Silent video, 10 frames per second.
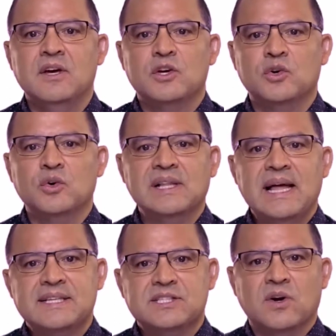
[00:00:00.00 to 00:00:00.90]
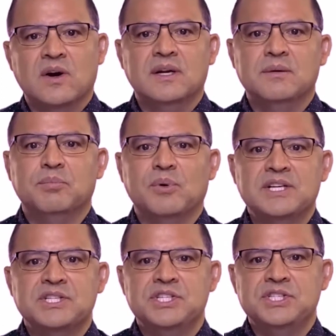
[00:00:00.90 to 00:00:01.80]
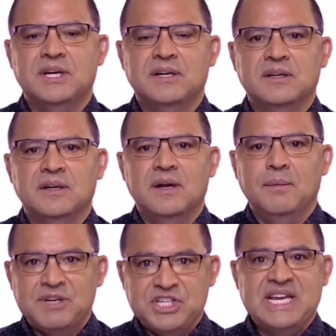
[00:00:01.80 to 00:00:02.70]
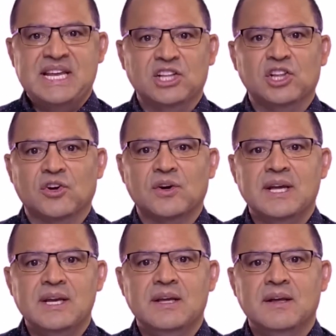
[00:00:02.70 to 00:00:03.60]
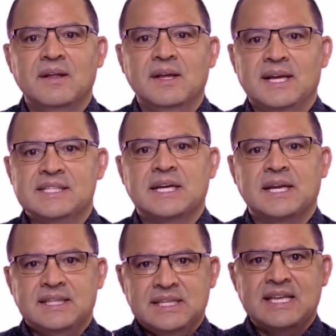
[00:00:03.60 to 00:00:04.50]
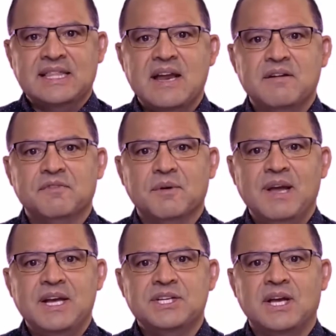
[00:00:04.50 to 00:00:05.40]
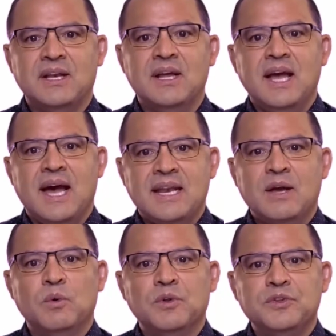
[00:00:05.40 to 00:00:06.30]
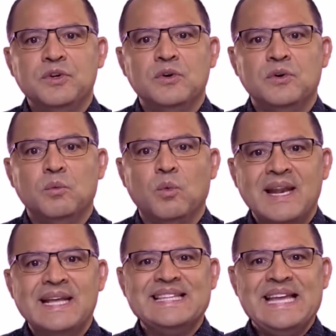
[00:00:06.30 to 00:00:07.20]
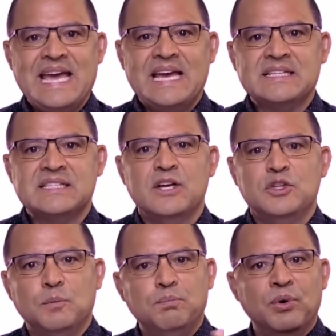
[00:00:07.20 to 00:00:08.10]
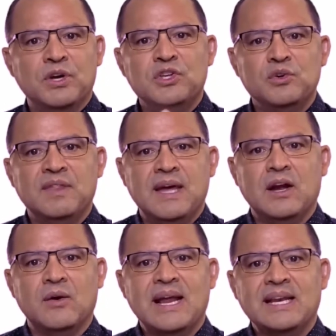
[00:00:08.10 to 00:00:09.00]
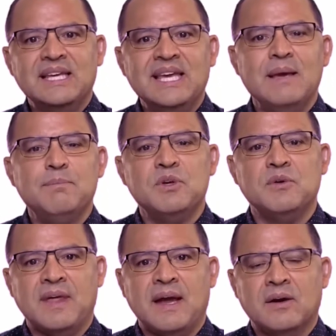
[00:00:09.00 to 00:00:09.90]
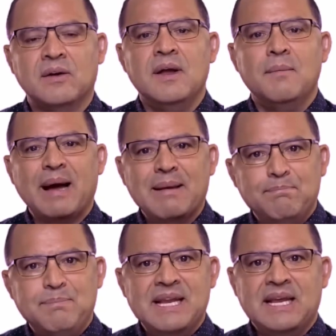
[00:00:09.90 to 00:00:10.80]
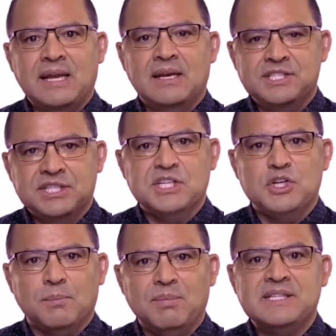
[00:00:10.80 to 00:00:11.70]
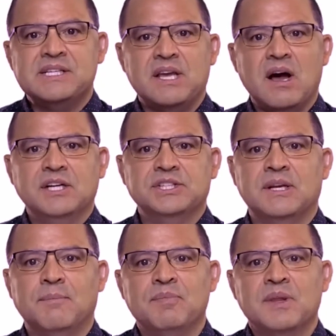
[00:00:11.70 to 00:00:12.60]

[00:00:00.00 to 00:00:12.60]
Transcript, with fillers: Google Ads Target Impression Share, machine learning, is going to take that information and it will do what it takes to put you there and keep you there by bidding, adjusting your bids in the auction.